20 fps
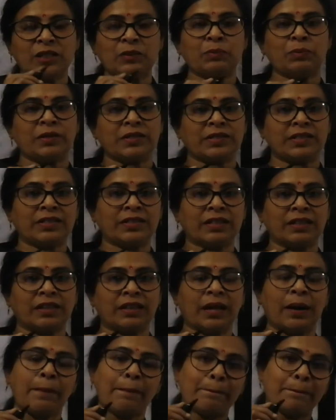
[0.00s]
is present in
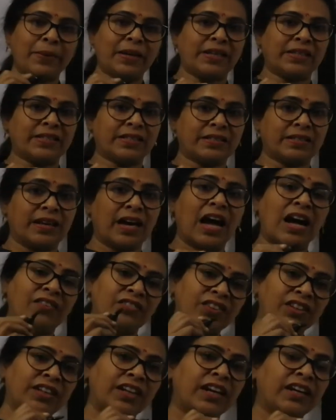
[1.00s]
the base.
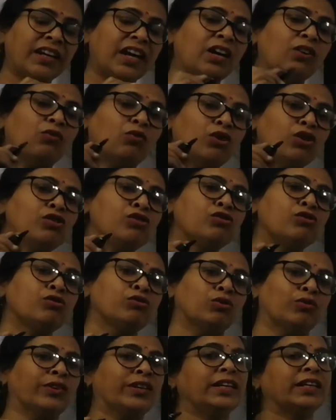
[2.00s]
After that, I want to
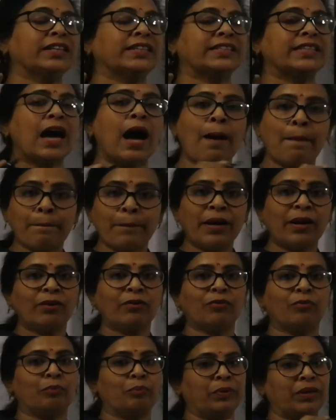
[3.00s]
know an example
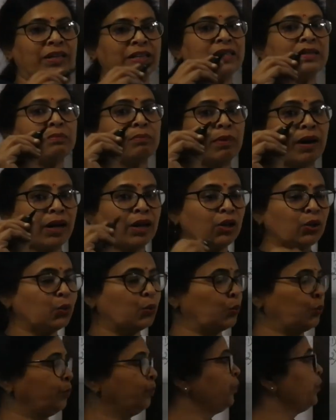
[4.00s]
of base by
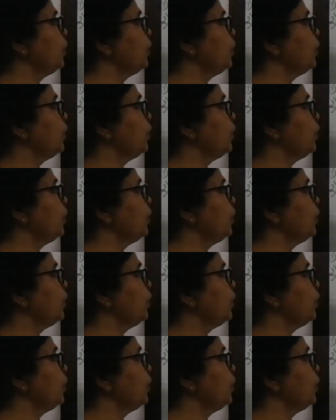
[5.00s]
you.